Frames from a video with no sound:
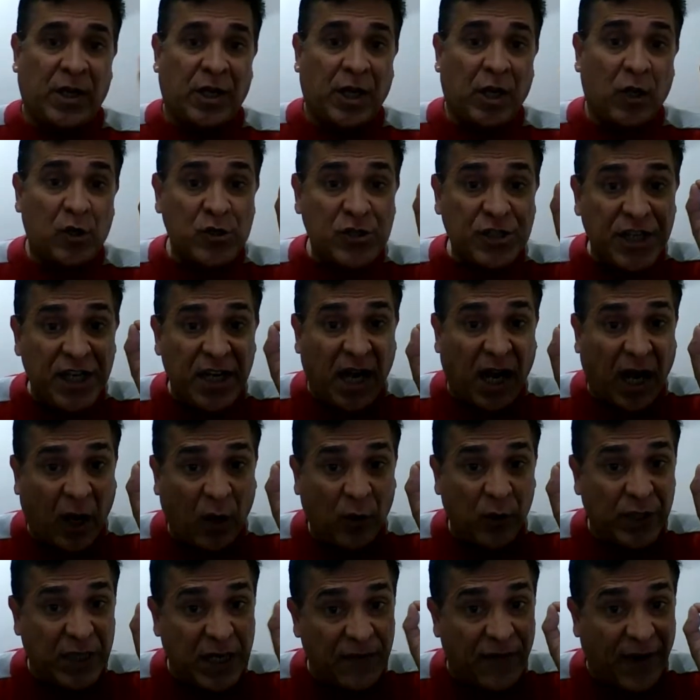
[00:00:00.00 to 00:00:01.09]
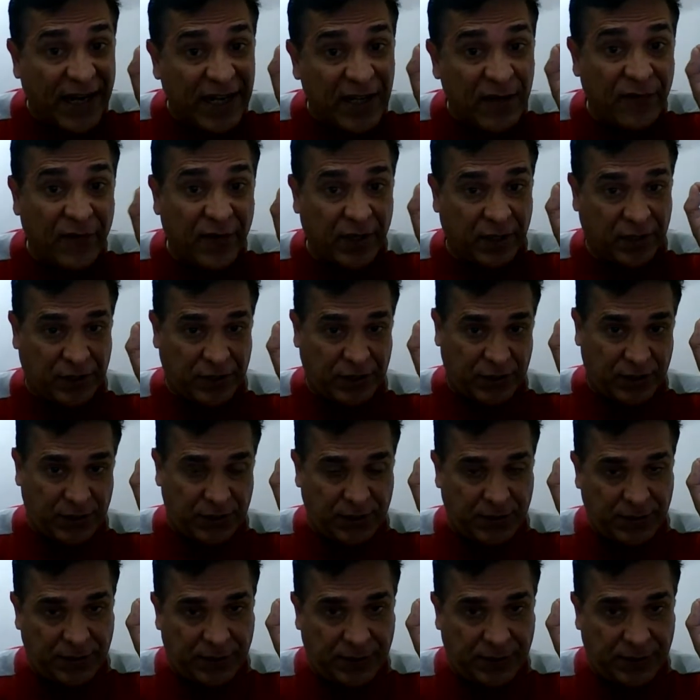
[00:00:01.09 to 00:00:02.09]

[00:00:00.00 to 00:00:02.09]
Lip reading: Now, see how divine works.